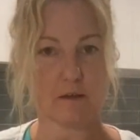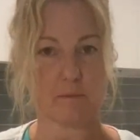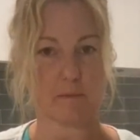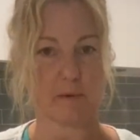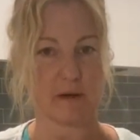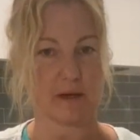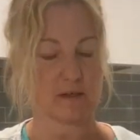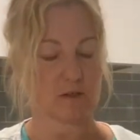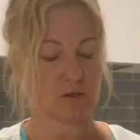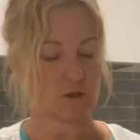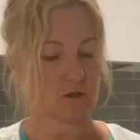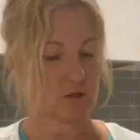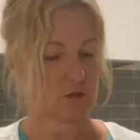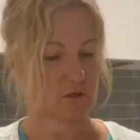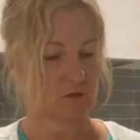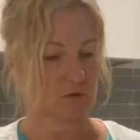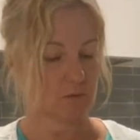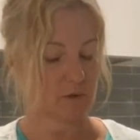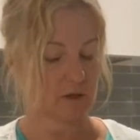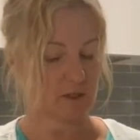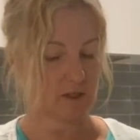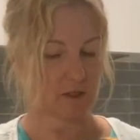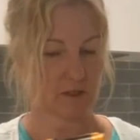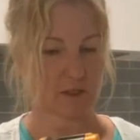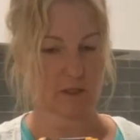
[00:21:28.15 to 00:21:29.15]
bench.
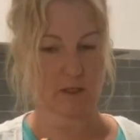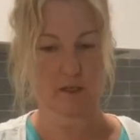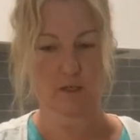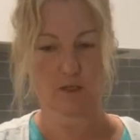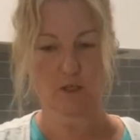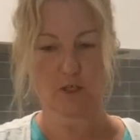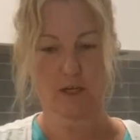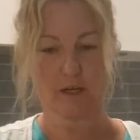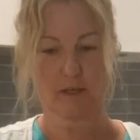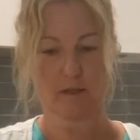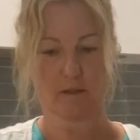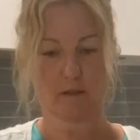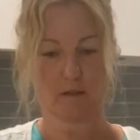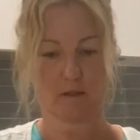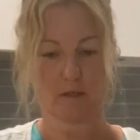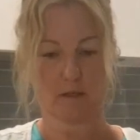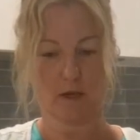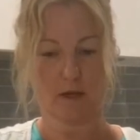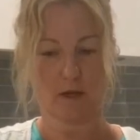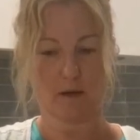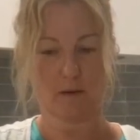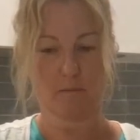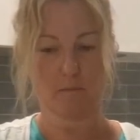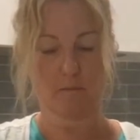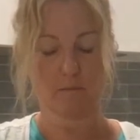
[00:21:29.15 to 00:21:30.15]
We're just going to check the
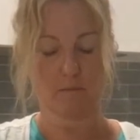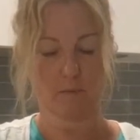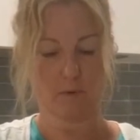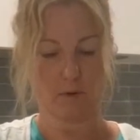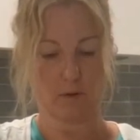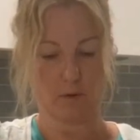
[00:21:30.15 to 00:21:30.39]
temp.